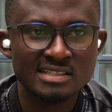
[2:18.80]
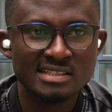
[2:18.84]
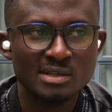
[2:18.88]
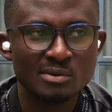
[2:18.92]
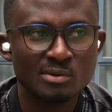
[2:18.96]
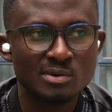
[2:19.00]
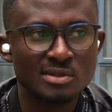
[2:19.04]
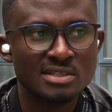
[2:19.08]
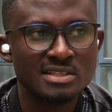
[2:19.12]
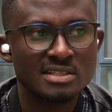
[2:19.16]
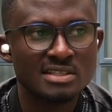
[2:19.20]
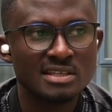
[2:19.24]
there
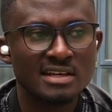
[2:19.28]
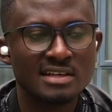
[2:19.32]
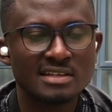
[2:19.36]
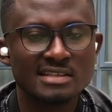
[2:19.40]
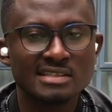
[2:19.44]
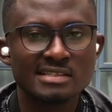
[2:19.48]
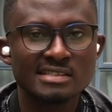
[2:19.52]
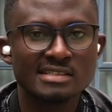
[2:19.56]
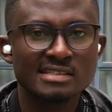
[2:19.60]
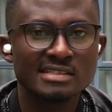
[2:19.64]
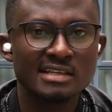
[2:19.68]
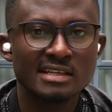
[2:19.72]
was a
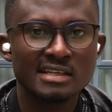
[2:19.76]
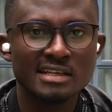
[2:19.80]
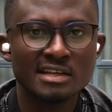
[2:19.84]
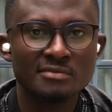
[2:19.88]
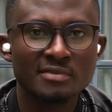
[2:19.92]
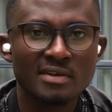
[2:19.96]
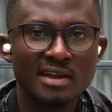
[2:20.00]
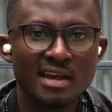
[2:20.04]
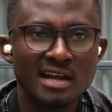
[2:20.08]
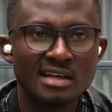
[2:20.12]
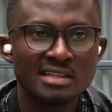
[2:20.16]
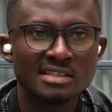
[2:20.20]

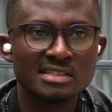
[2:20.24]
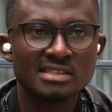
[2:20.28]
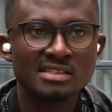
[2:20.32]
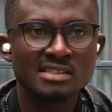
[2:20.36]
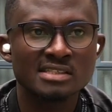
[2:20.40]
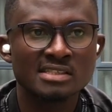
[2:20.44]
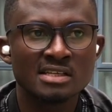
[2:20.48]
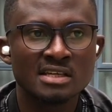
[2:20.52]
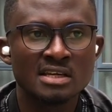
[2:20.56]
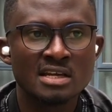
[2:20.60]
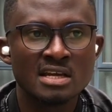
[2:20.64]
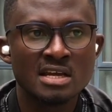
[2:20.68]

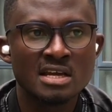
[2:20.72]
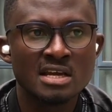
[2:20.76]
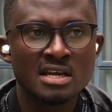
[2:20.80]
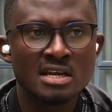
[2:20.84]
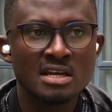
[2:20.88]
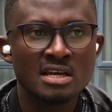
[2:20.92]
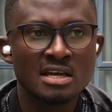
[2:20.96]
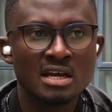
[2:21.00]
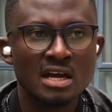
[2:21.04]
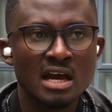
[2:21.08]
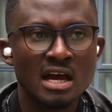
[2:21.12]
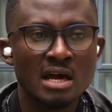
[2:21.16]
significant
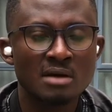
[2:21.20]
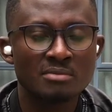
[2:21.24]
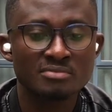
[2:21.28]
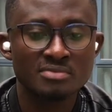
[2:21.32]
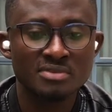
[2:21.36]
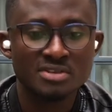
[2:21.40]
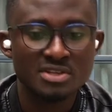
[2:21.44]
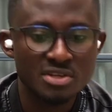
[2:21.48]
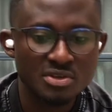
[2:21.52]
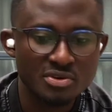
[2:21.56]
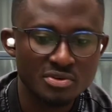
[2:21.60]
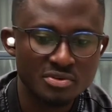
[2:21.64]

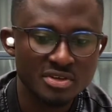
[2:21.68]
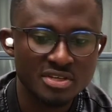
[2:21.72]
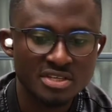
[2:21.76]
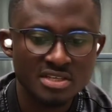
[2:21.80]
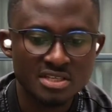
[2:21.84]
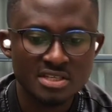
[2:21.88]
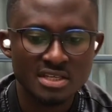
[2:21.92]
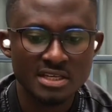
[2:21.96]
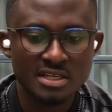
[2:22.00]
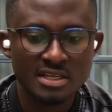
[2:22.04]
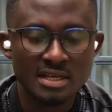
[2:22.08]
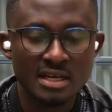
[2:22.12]

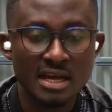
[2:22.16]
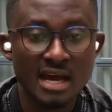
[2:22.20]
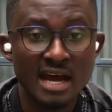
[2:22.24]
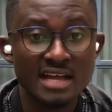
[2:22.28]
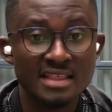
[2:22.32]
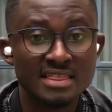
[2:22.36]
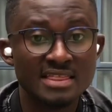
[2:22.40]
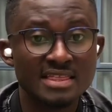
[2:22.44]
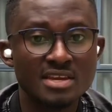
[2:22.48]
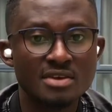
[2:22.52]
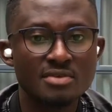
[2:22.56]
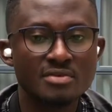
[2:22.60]
decrease in
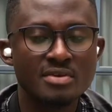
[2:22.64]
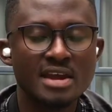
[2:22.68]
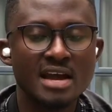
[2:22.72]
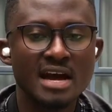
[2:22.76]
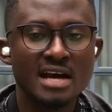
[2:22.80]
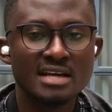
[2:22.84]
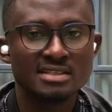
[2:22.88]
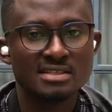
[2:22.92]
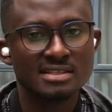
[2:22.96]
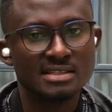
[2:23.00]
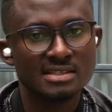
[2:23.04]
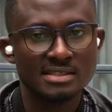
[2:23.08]

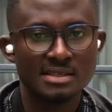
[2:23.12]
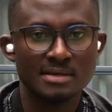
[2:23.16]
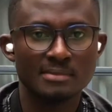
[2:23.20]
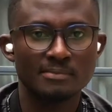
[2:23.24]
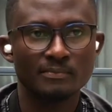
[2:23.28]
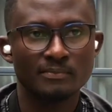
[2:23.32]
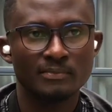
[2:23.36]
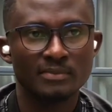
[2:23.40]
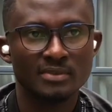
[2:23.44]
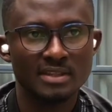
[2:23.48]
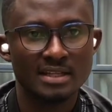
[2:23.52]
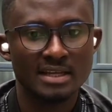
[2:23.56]
arterial system.
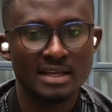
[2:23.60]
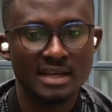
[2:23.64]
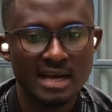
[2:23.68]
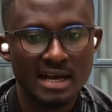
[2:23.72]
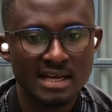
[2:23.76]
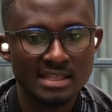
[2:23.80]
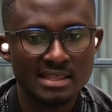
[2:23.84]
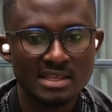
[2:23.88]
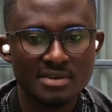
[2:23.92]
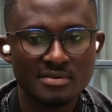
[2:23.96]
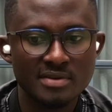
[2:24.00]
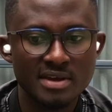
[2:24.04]
The
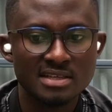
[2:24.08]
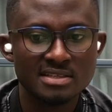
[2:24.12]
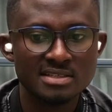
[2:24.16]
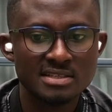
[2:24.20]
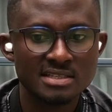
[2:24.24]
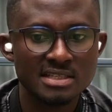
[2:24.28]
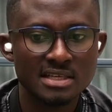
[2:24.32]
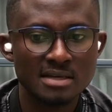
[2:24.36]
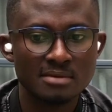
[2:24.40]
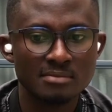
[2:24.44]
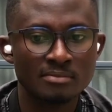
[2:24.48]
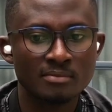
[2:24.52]
arterial
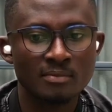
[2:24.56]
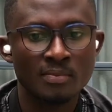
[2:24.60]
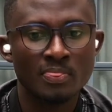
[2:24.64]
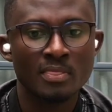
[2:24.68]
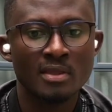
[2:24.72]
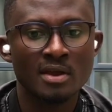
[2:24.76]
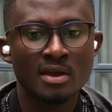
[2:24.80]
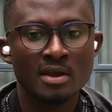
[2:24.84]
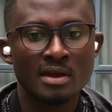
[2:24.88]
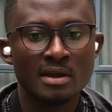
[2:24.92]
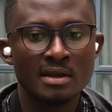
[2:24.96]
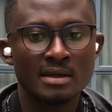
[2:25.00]
system,
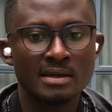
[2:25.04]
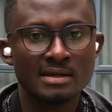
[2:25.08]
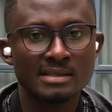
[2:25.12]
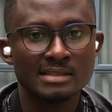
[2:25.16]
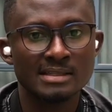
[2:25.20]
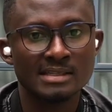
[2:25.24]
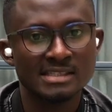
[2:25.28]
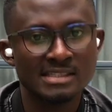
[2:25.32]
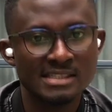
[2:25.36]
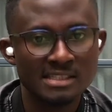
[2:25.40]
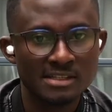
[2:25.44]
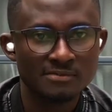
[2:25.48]

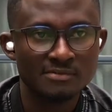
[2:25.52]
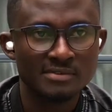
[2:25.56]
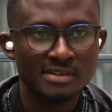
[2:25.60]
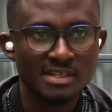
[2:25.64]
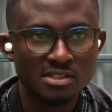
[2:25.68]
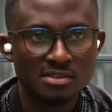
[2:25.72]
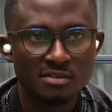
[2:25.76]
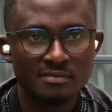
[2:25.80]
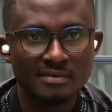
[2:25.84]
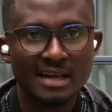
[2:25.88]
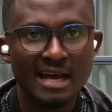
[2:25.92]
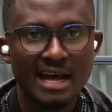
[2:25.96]
the
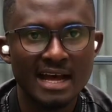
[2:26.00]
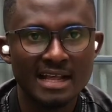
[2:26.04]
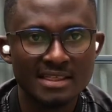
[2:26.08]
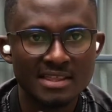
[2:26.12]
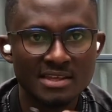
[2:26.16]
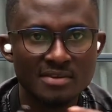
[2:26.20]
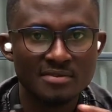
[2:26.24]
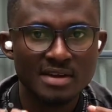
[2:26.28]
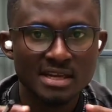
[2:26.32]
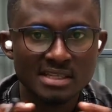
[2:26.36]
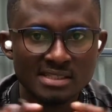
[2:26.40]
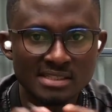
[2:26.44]
stiffness of the
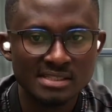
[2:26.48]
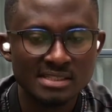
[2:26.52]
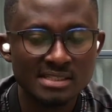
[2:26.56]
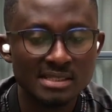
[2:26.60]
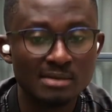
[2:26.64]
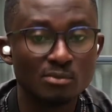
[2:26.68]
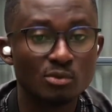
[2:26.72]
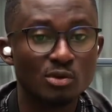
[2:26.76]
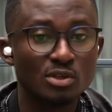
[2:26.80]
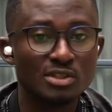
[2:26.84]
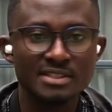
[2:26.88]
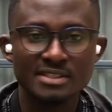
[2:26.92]
arterial
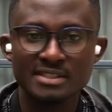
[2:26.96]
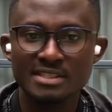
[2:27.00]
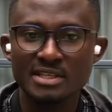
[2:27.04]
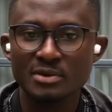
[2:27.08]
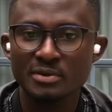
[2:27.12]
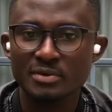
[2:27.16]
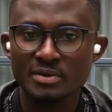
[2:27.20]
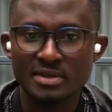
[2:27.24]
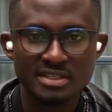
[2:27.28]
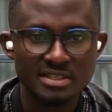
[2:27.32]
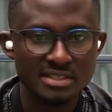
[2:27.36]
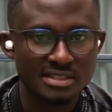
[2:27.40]
system was
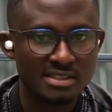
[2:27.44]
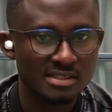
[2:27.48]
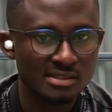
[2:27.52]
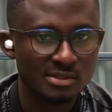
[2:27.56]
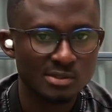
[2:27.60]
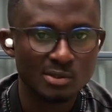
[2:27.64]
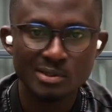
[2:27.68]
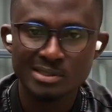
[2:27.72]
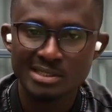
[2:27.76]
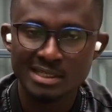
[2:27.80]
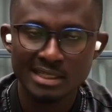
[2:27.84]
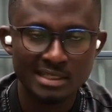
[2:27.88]
decreased
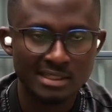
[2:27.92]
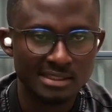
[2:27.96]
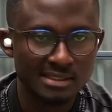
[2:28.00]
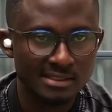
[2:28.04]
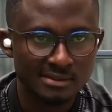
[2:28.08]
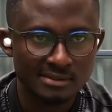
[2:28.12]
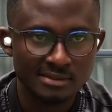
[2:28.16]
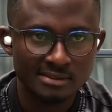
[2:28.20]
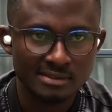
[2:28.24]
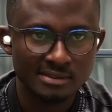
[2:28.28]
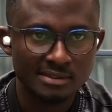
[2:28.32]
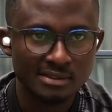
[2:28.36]
totally.
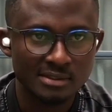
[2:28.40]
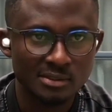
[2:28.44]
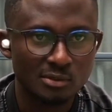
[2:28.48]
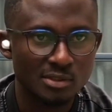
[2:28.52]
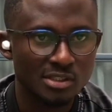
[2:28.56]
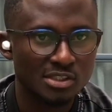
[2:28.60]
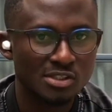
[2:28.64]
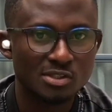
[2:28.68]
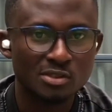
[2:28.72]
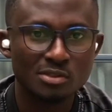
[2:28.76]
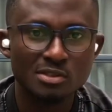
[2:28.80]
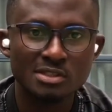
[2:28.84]
It
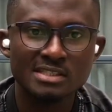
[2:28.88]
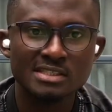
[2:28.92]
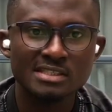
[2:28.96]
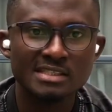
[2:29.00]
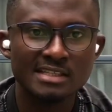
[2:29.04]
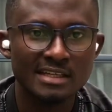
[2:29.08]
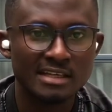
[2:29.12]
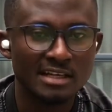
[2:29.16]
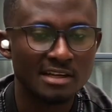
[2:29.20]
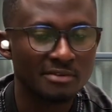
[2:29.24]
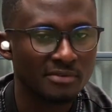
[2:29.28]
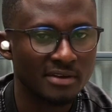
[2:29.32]
was so
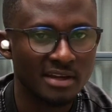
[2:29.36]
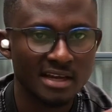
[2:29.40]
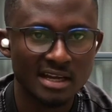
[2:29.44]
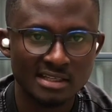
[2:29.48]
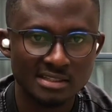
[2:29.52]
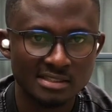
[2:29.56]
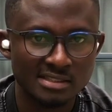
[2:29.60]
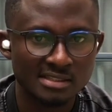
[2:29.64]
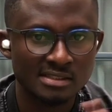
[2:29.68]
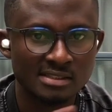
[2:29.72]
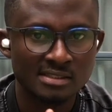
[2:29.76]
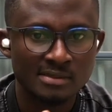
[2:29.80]

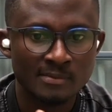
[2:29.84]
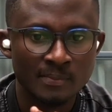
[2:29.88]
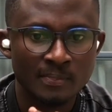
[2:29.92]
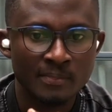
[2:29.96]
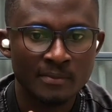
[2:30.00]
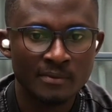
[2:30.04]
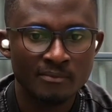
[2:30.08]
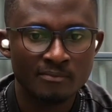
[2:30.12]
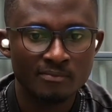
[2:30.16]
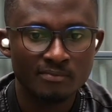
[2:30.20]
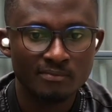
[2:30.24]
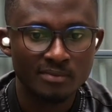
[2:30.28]
significant.
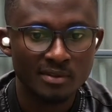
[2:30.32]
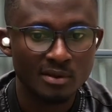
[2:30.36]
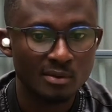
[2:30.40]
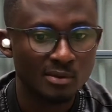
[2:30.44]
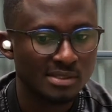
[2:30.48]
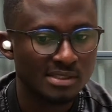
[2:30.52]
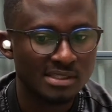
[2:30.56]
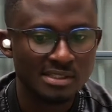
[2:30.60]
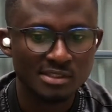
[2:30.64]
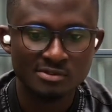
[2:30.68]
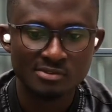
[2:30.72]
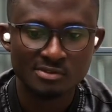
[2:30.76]
There
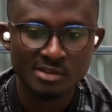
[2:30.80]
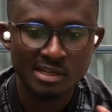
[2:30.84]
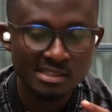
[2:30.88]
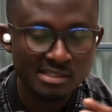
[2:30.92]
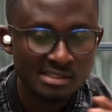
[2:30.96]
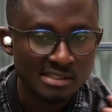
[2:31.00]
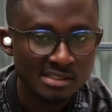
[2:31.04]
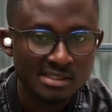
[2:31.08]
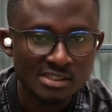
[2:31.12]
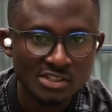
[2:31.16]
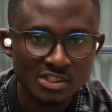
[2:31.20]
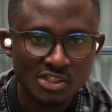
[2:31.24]
was a
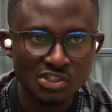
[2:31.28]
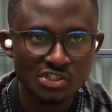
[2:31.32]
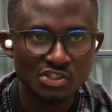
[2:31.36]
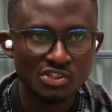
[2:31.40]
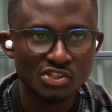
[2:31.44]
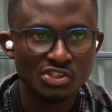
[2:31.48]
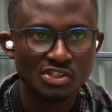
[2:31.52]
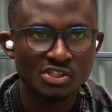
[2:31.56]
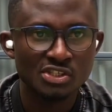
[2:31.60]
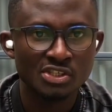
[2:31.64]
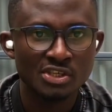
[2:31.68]
drastic change.